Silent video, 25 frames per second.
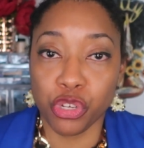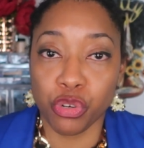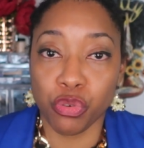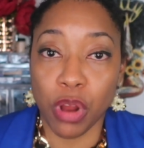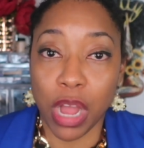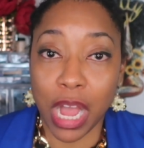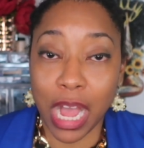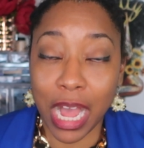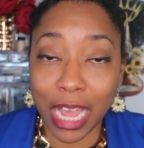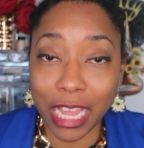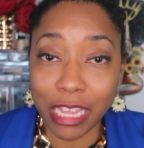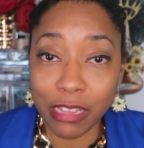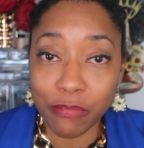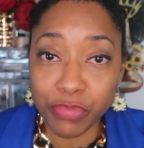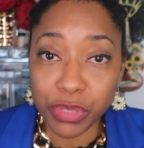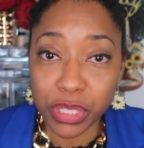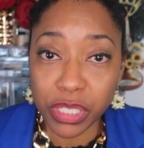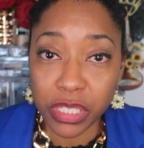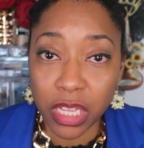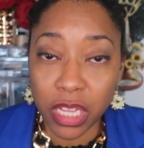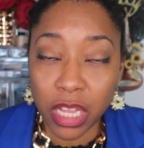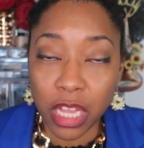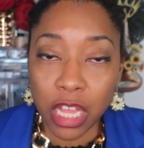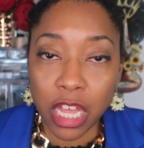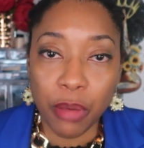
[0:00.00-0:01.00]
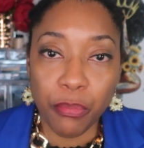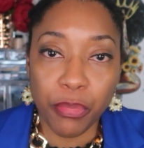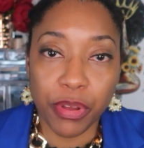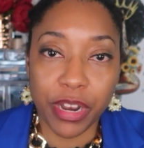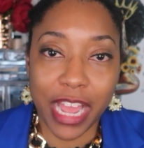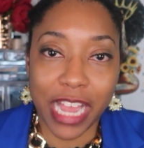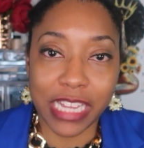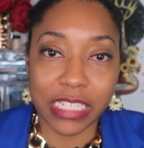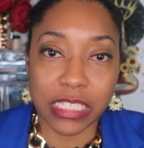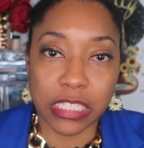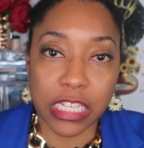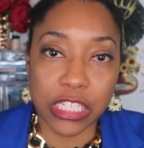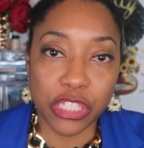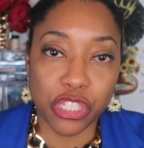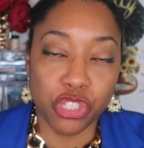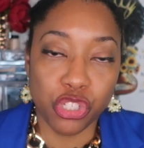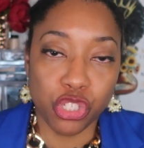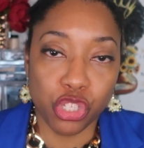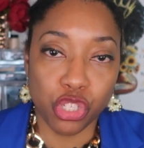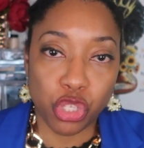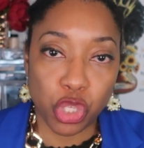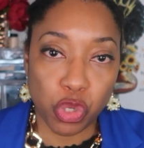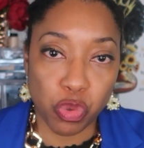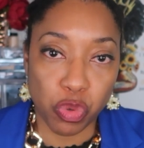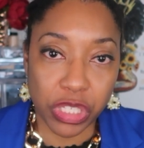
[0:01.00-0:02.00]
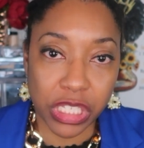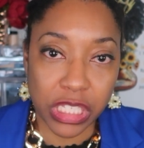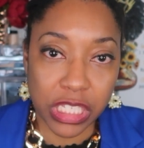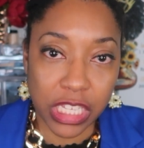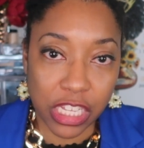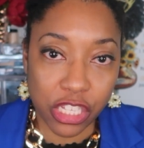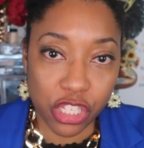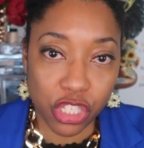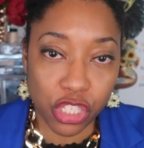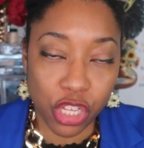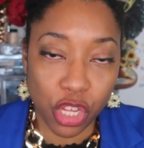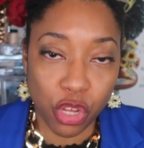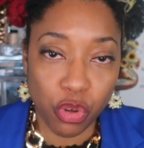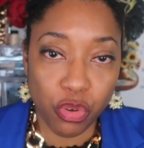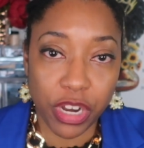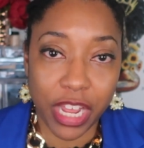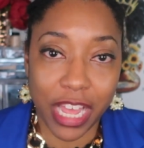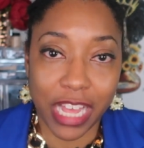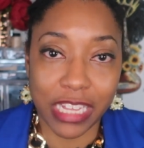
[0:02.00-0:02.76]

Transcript: tribes, but it has nothing to do with skin tone.